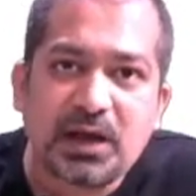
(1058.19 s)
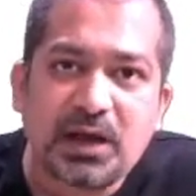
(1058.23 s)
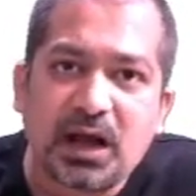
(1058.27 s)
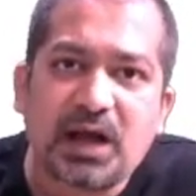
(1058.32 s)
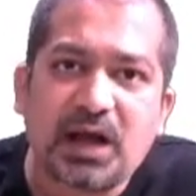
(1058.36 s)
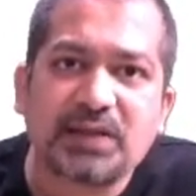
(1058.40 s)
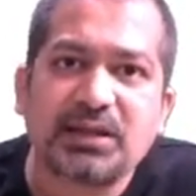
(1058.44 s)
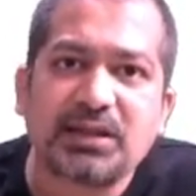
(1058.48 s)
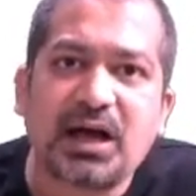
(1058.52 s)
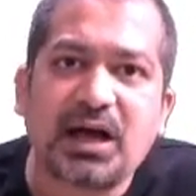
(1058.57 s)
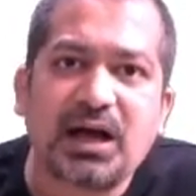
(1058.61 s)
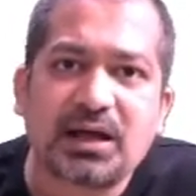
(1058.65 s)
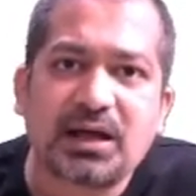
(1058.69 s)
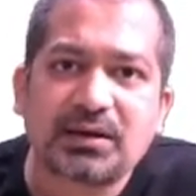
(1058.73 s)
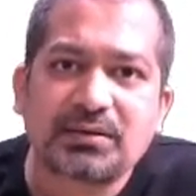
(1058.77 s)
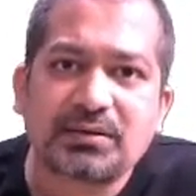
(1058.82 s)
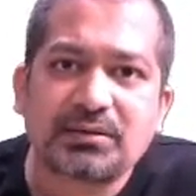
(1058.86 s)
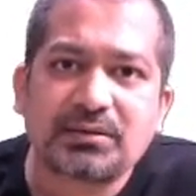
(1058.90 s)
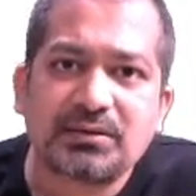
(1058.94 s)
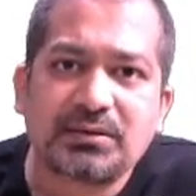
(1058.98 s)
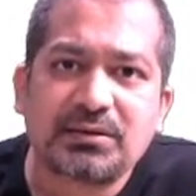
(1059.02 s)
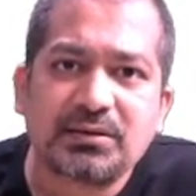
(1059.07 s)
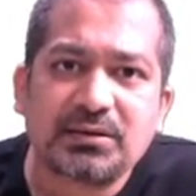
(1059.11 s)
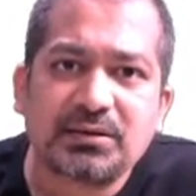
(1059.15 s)
Aadhaar,
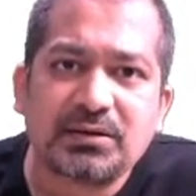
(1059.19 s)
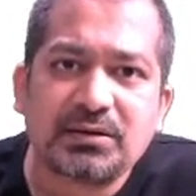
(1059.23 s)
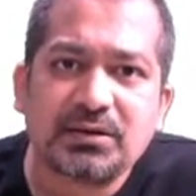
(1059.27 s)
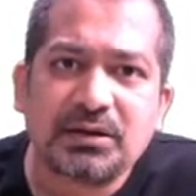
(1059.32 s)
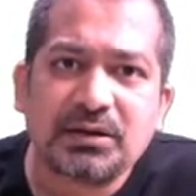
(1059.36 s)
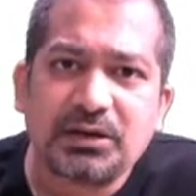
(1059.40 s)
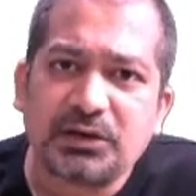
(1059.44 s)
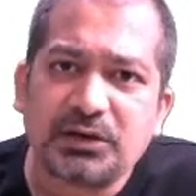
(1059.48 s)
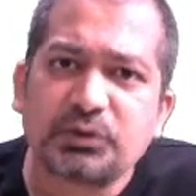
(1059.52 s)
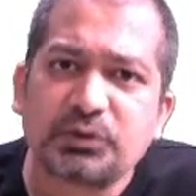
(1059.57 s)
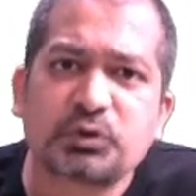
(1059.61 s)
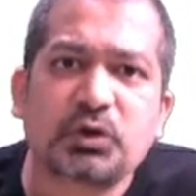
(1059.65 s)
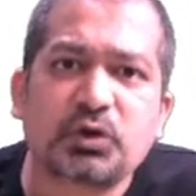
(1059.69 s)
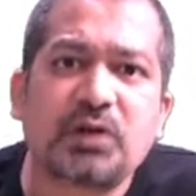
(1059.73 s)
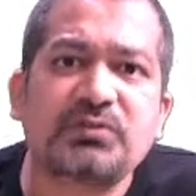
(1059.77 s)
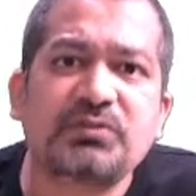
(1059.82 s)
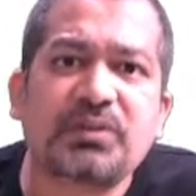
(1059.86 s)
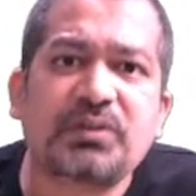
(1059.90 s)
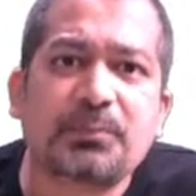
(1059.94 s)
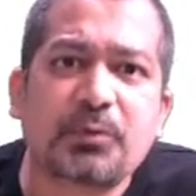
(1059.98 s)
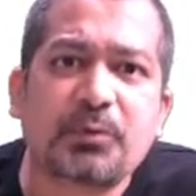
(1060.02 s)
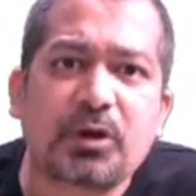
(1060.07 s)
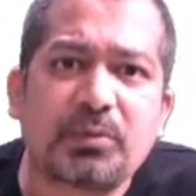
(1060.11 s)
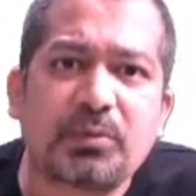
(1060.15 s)
it solves
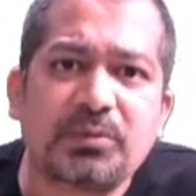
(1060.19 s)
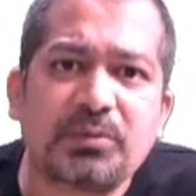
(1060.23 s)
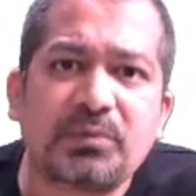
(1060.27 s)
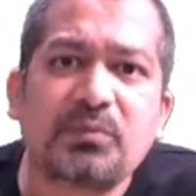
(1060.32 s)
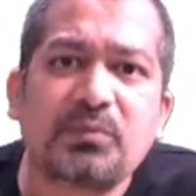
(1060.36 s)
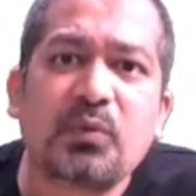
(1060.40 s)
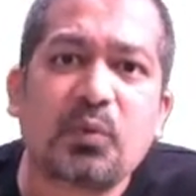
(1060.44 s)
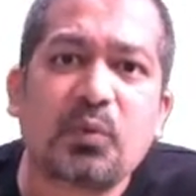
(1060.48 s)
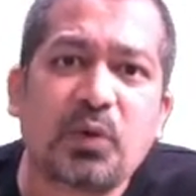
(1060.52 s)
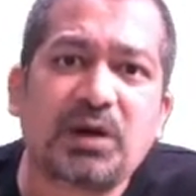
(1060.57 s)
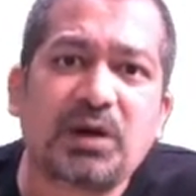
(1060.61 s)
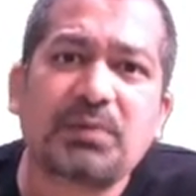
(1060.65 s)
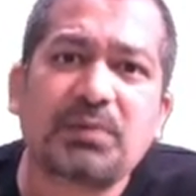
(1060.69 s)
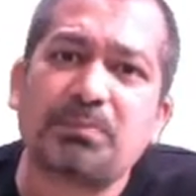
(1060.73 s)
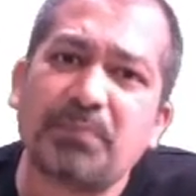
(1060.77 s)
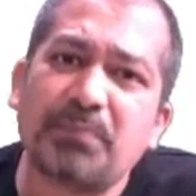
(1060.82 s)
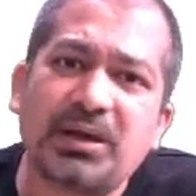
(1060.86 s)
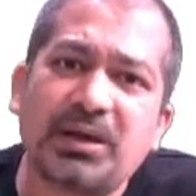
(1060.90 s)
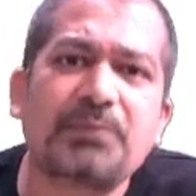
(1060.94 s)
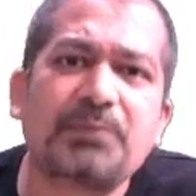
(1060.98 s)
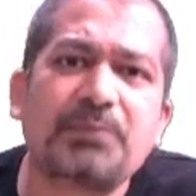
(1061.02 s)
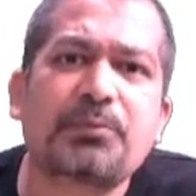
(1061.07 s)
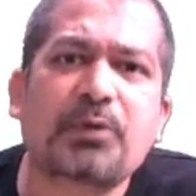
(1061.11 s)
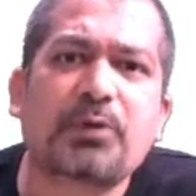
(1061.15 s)
a problem. What?
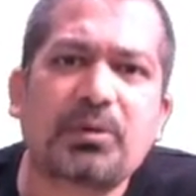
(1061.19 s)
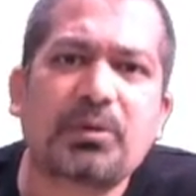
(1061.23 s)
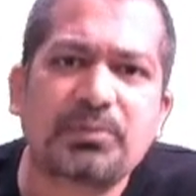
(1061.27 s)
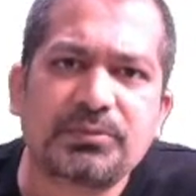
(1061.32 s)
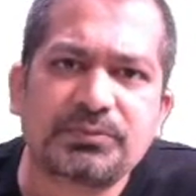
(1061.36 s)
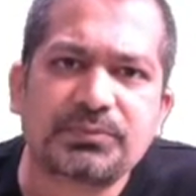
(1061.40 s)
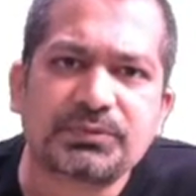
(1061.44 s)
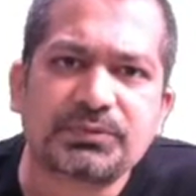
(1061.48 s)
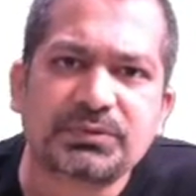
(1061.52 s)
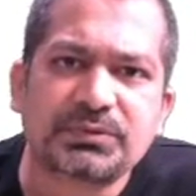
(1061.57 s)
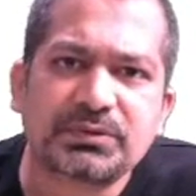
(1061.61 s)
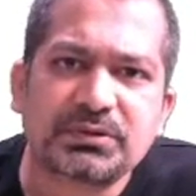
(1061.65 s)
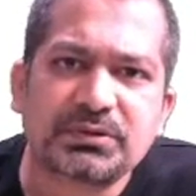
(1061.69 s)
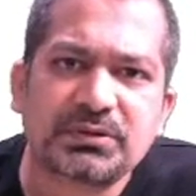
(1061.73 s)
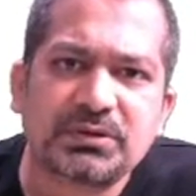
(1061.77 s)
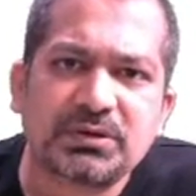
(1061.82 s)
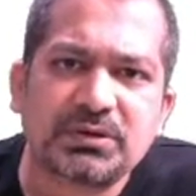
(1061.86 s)
Many problems.